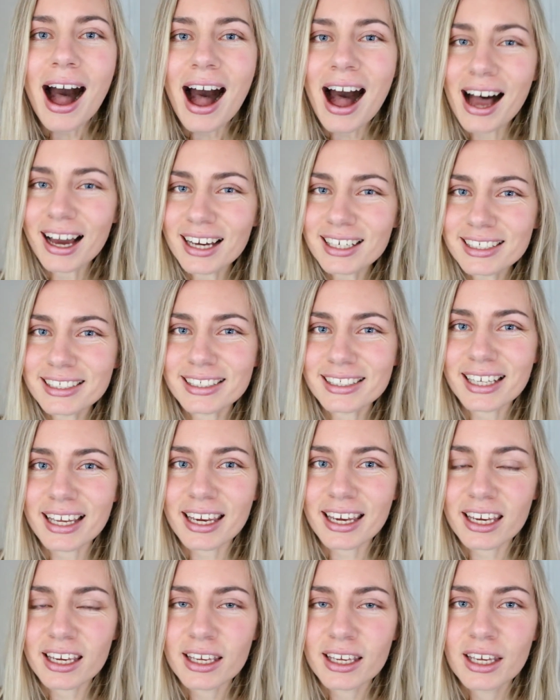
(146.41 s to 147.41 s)
I
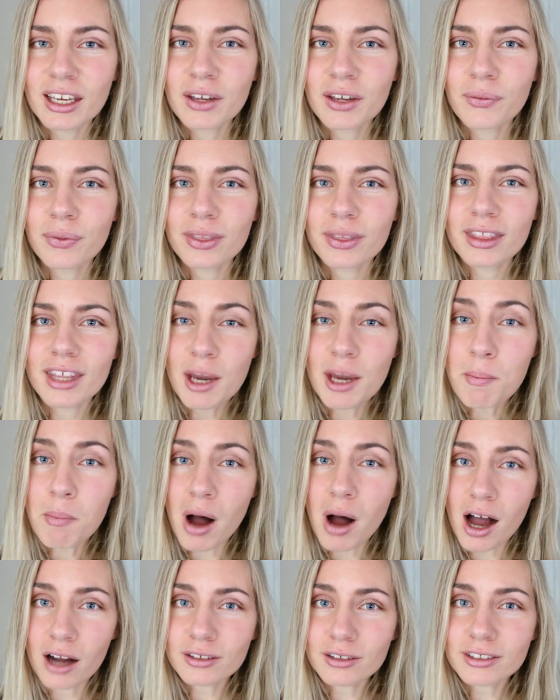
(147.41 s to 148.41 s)
say the
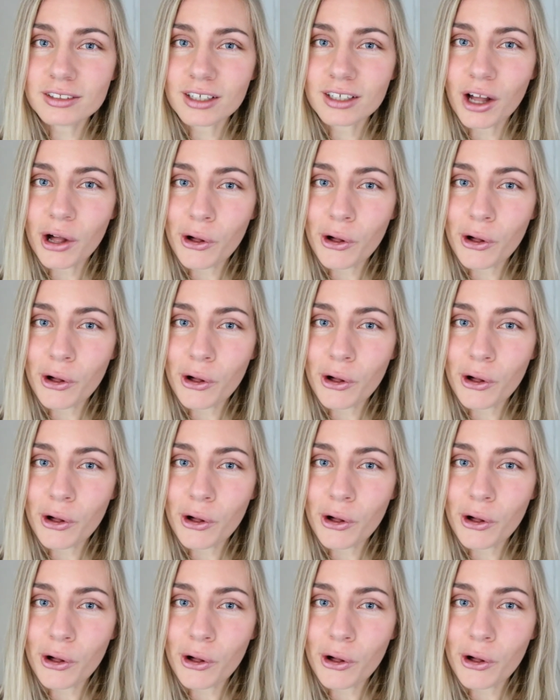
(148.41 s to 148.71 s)
amount